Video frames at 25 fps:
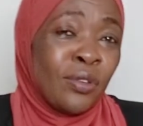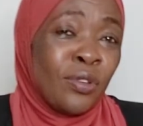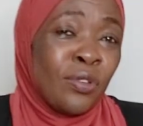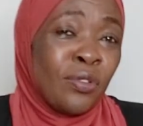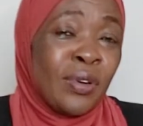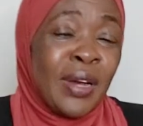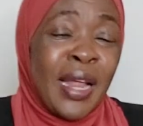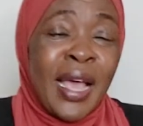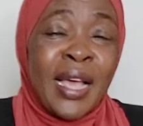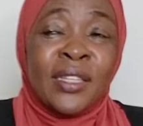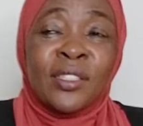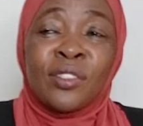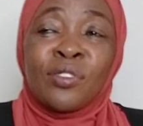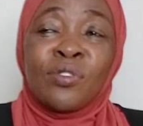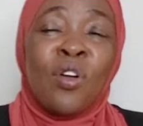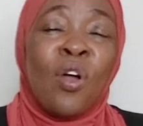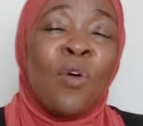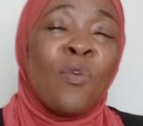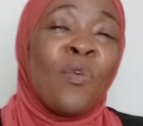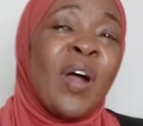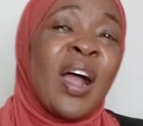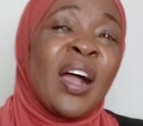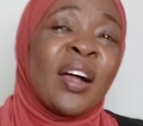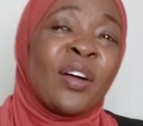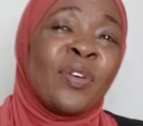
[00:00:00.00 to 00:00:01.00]
Who likes to go
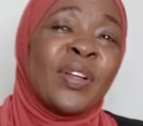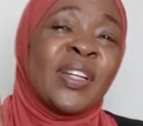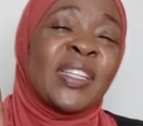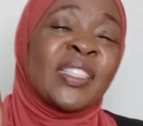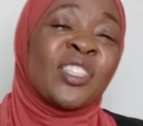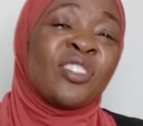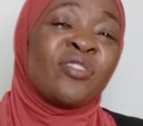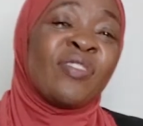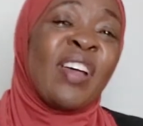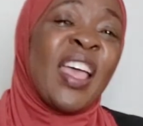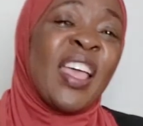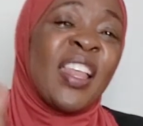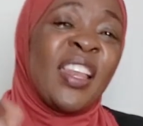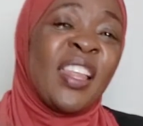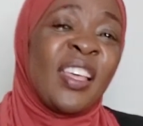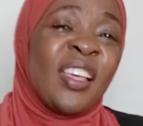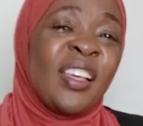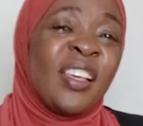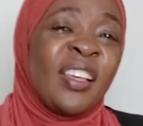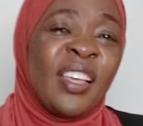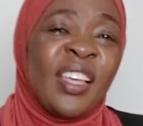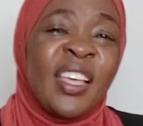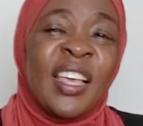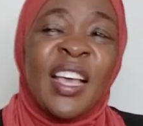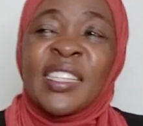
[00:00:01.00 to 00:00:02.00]
work when it's
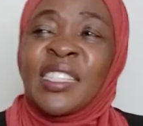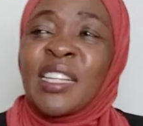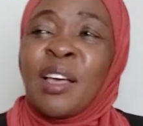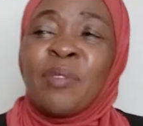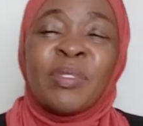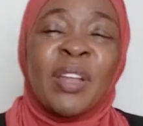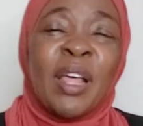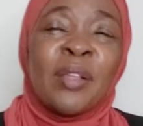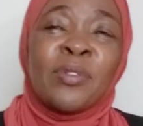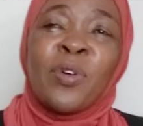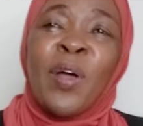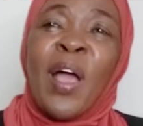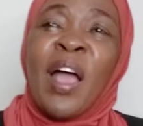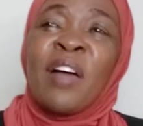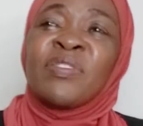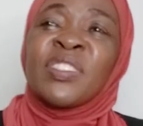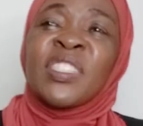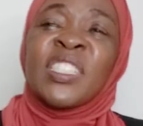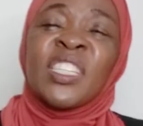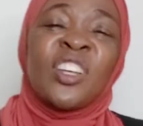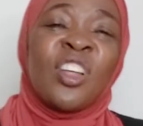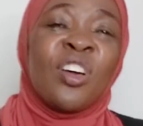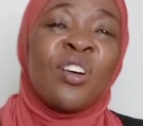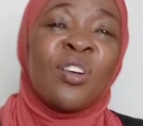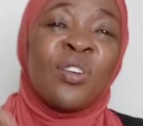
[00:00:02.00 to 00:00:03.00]
raining? Here sometimes we have
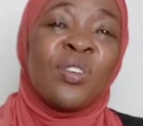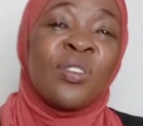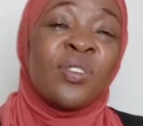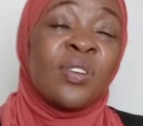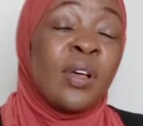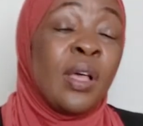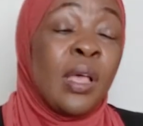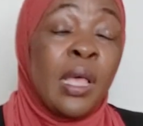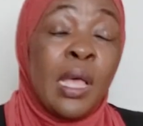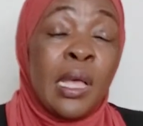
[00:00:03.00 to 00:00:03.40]
snow.